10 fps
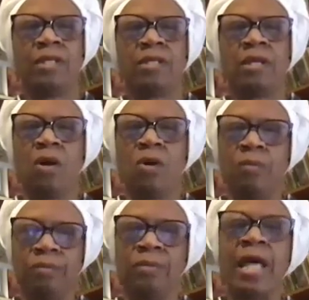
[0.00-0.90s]
So
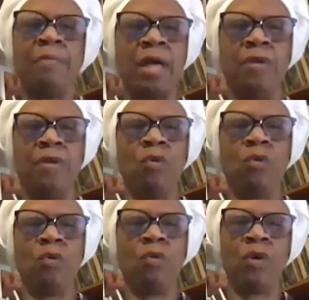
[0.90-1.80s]
that may be
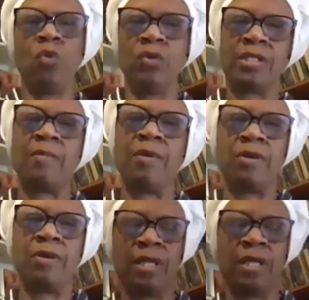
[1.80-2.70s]
what you want to do with some
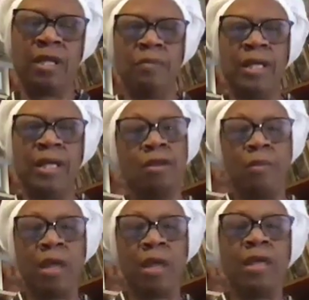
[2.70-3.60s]
of those incompletes.
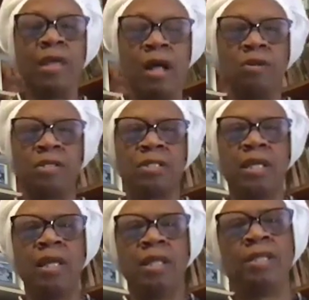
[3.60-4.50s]
And there may be
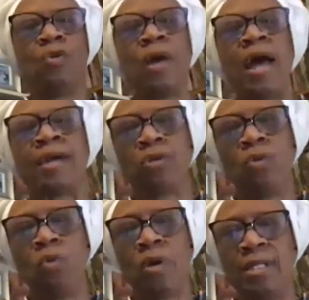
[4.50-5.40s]
others that you
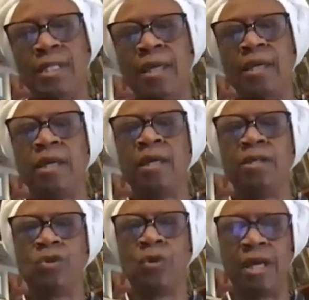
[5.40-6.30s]
actually want to
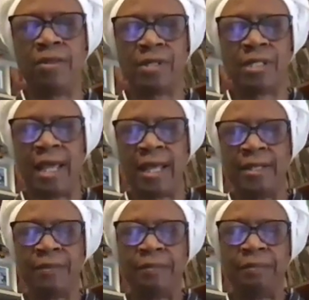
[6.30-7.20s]
take to
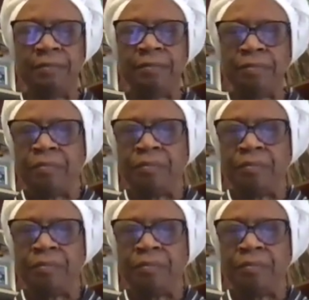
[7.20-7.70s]
another stage.